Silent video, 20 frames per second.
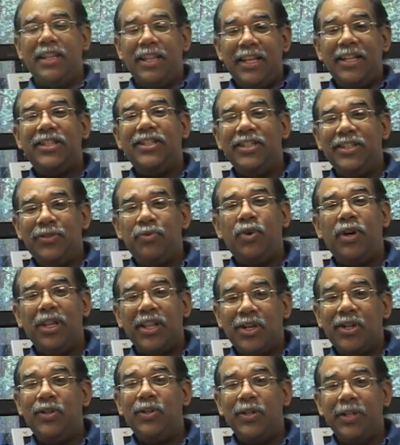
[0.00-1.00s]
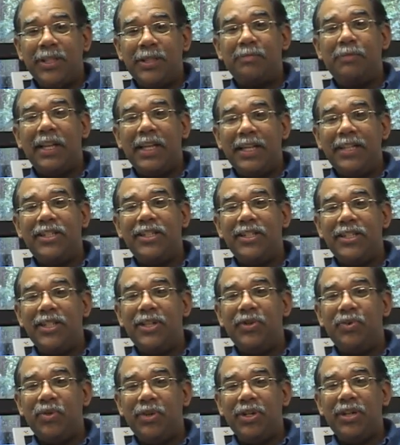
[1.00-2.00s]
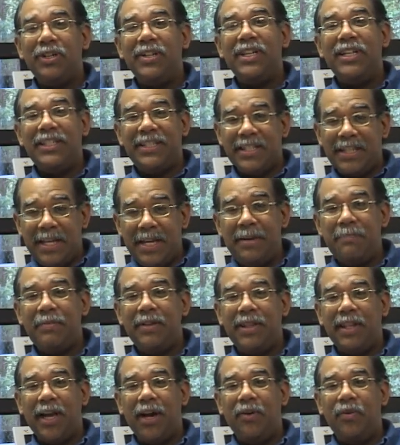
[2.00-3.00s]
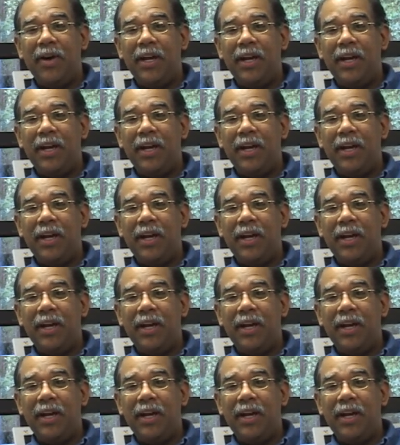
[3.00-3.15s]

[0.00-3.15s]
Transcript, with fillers: This is one of the coolest places in the world. Let's keep it that